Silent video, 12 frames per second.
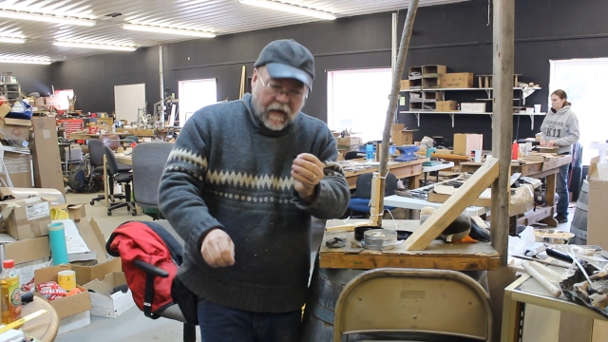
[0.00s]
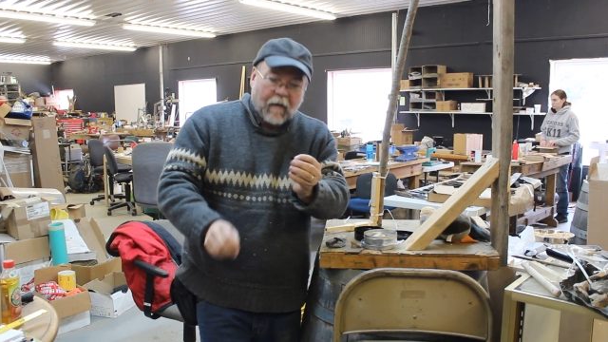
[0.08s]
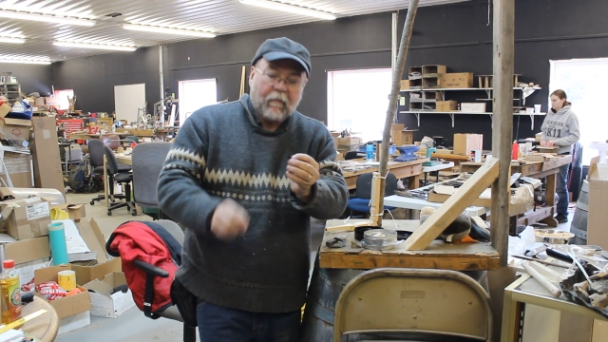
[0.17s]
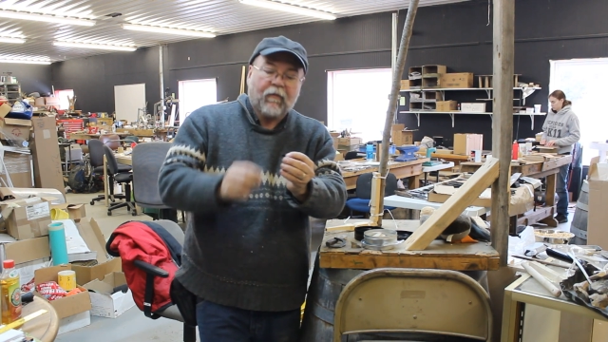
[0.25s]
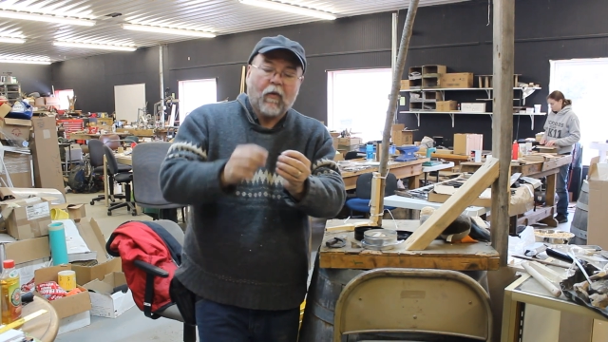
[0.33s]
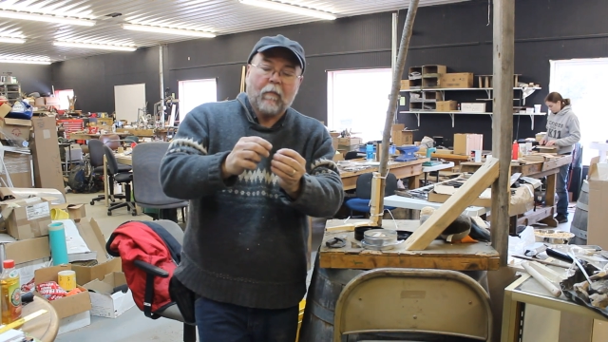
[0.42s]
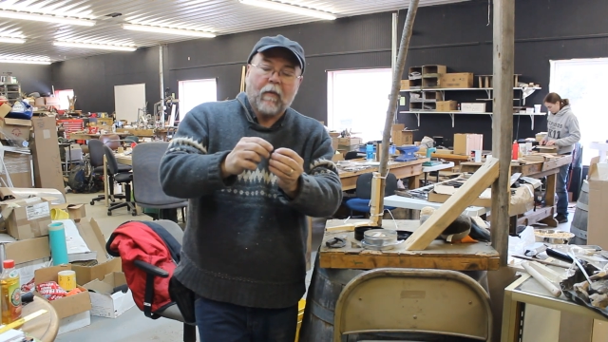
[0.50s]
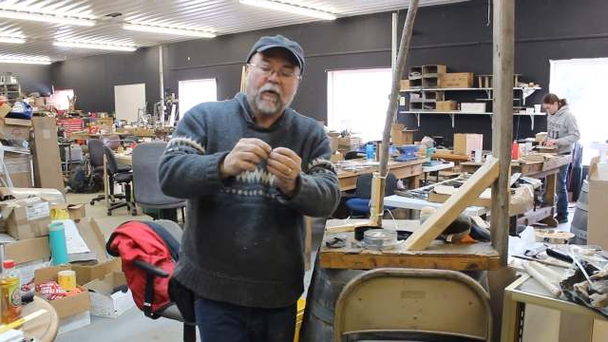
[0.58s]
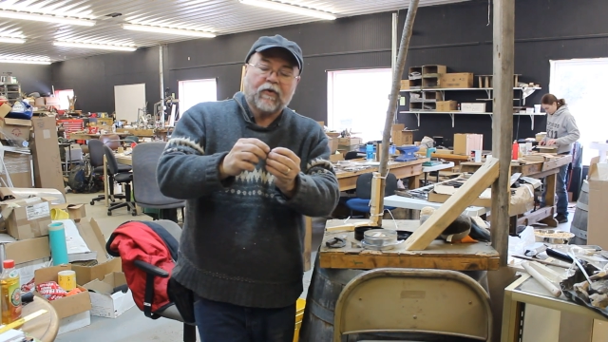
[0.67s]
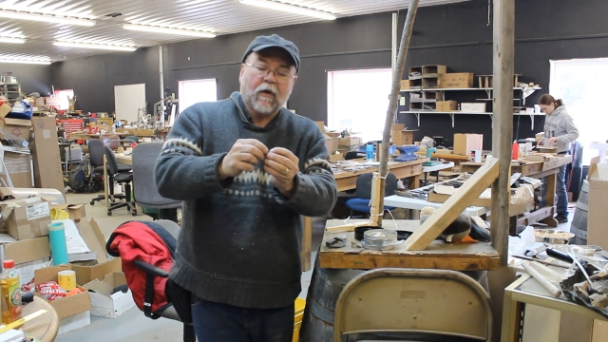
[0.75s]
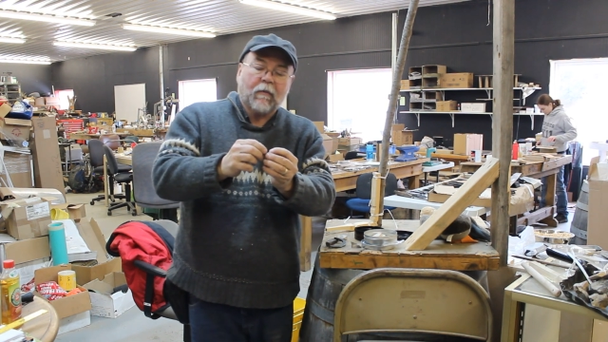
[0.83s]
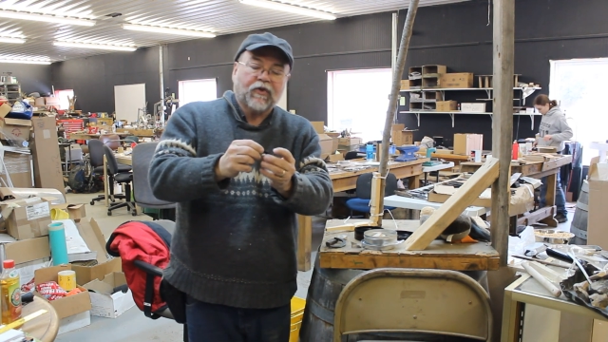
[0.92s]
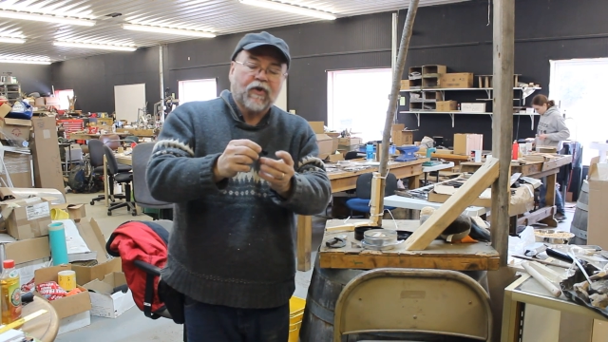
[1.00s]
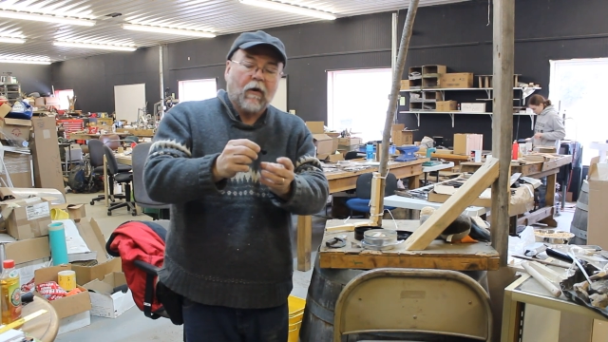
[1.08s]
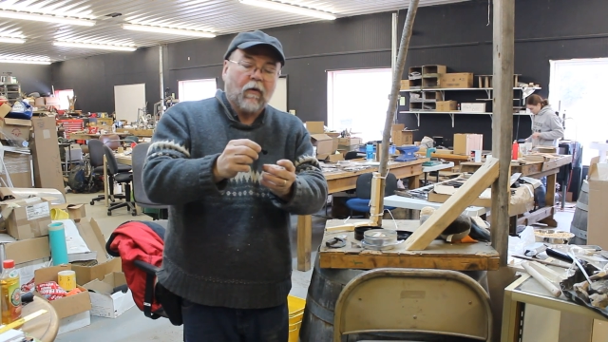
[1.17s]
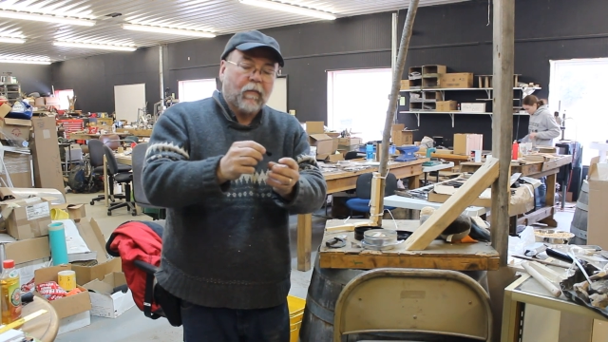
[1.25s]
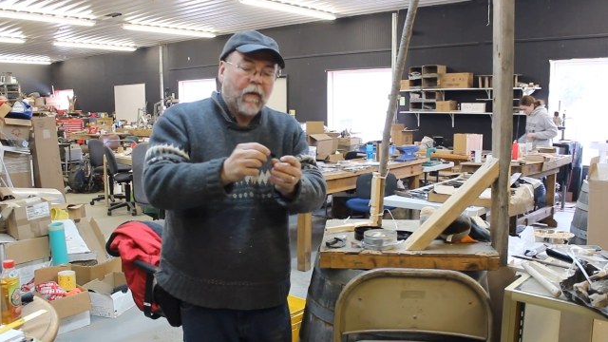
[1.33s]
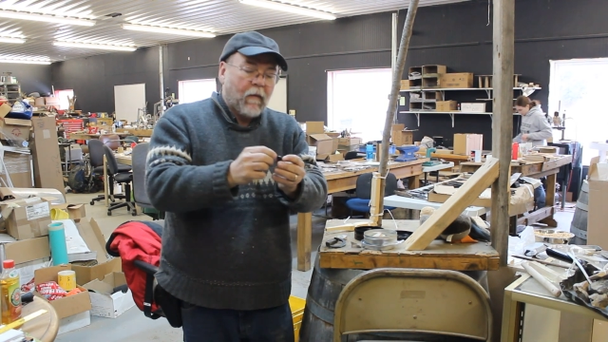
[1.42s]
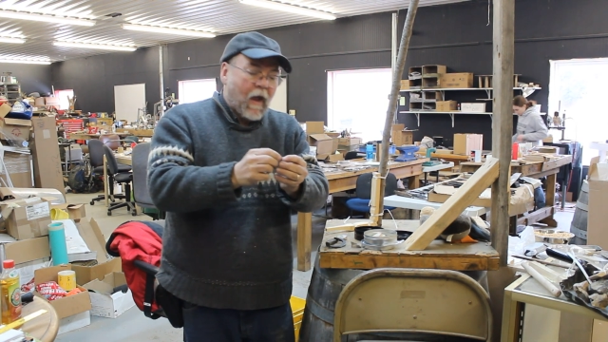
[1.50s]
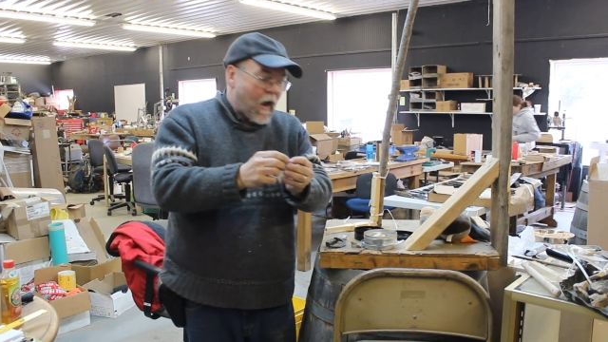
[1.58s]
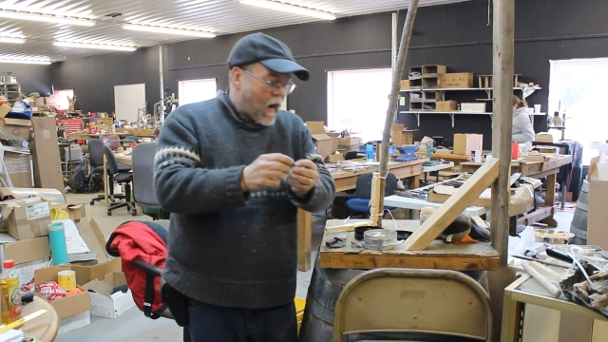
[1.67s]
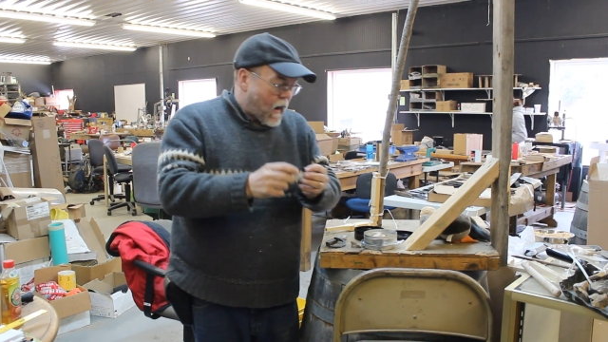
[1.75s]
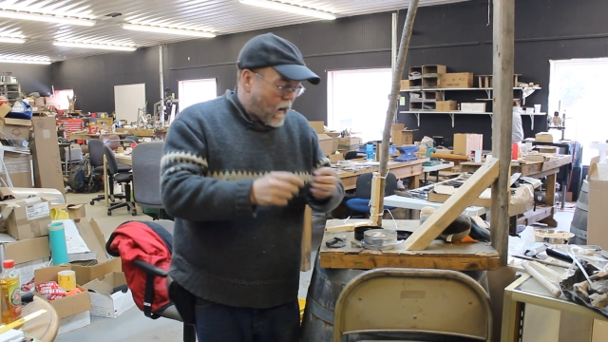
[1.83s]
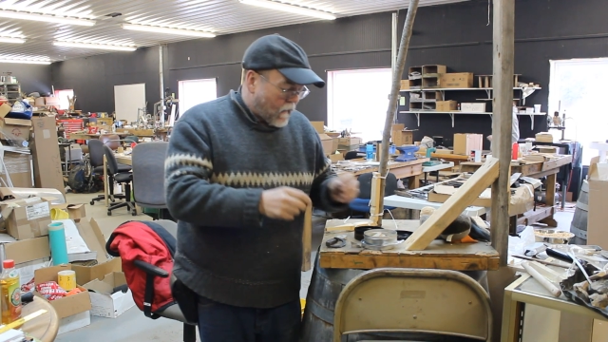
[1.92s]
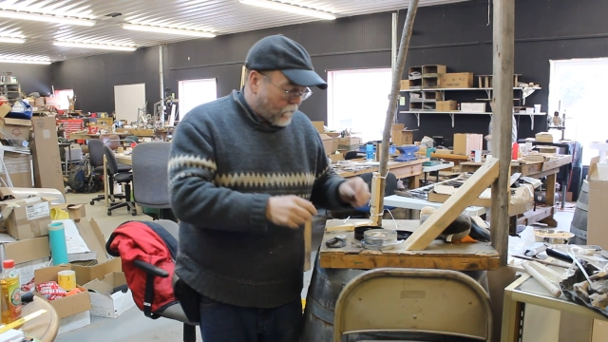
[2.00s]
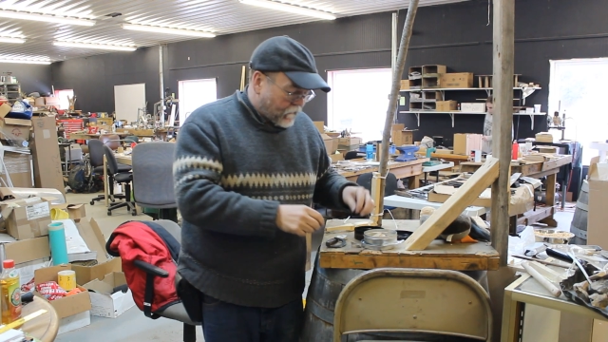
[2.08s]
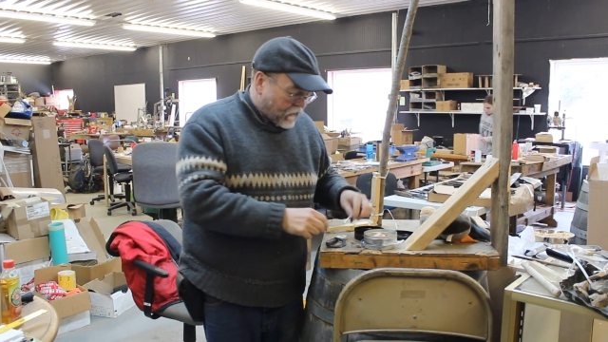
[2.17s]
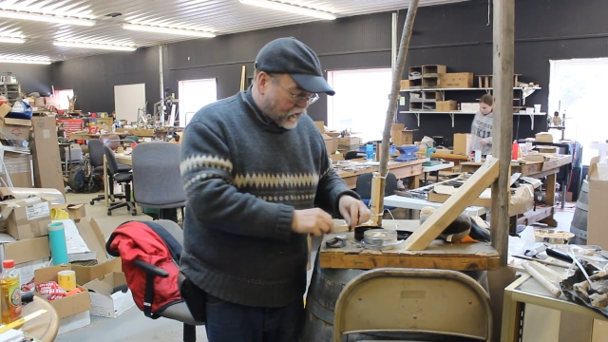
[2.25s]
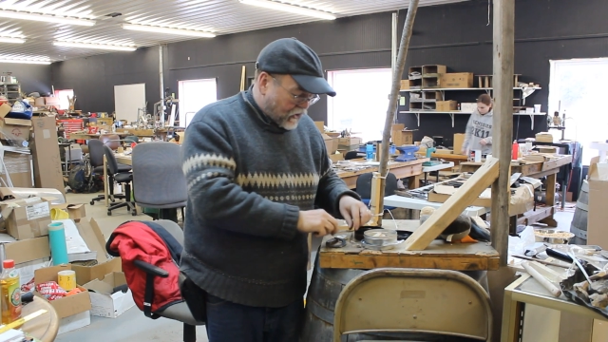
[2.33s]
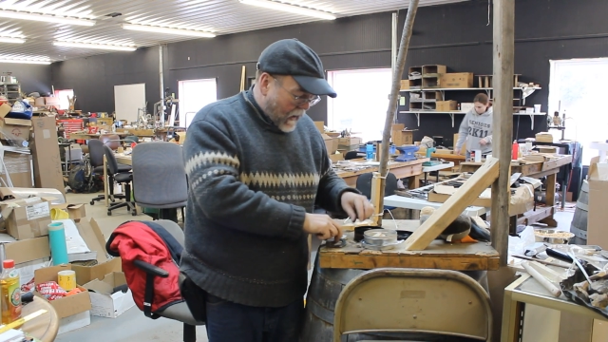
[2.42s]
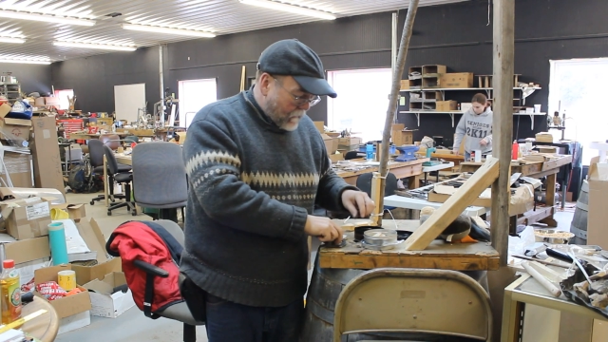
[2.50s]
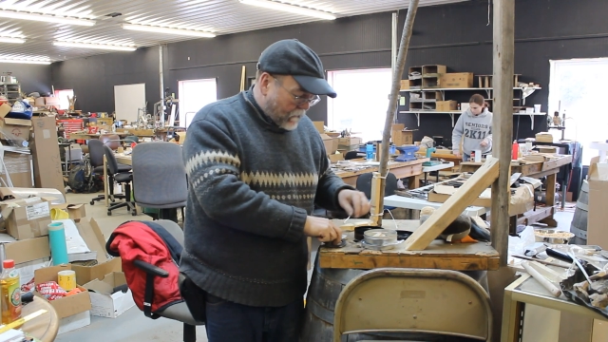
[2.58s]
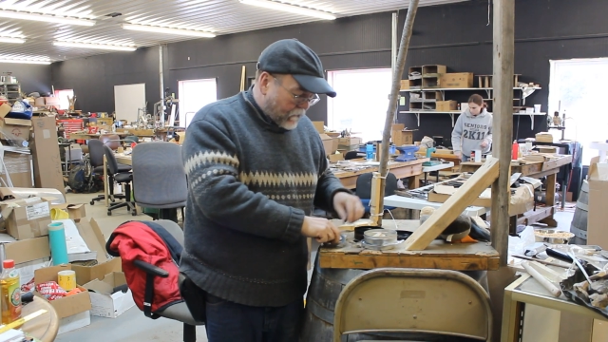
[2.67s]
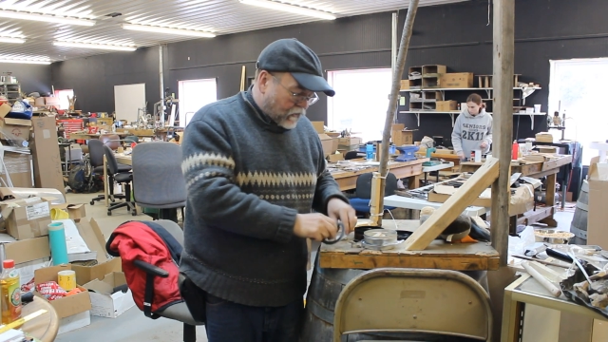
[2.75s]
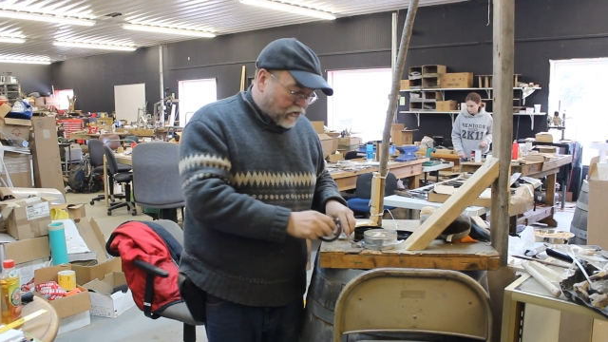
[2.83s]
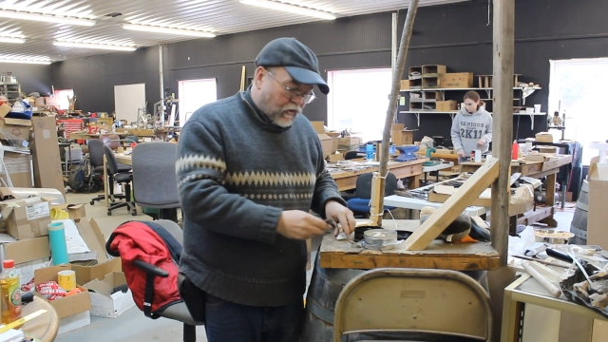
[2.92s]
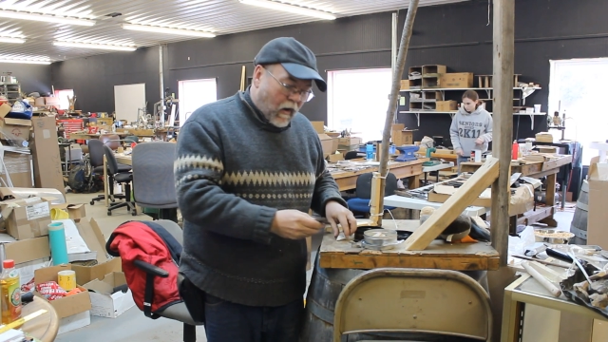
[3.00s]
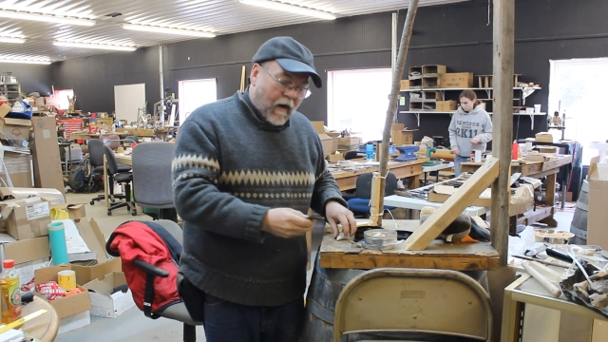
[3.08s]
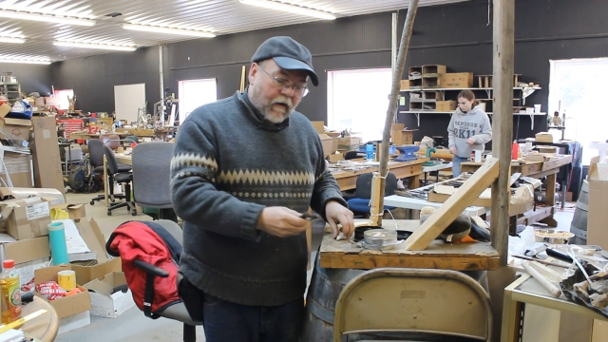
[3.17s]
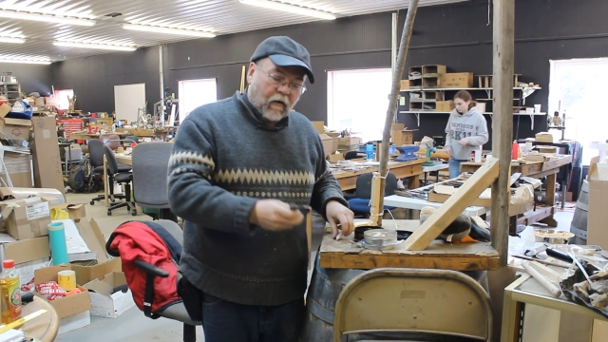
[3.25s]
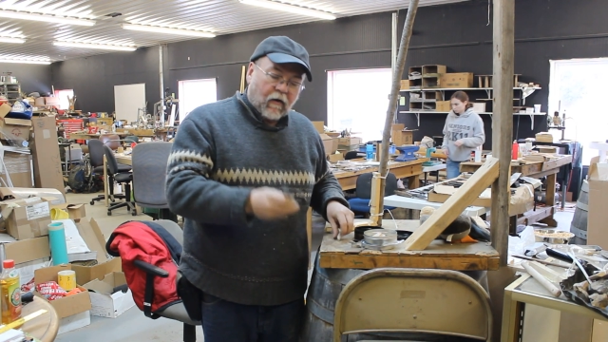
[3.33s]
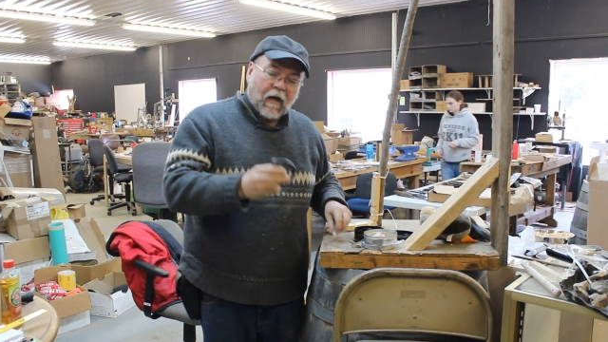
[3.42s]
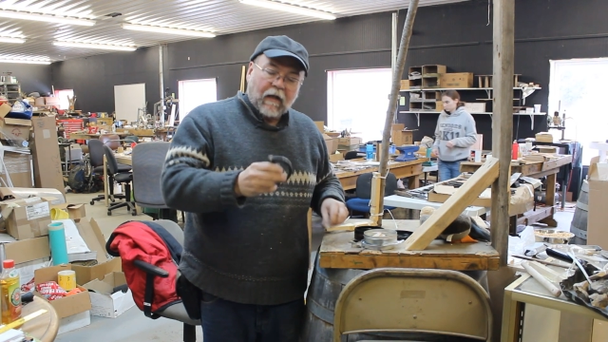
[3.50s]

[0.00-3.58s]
out before it burns on my char rope, but the shape of the striker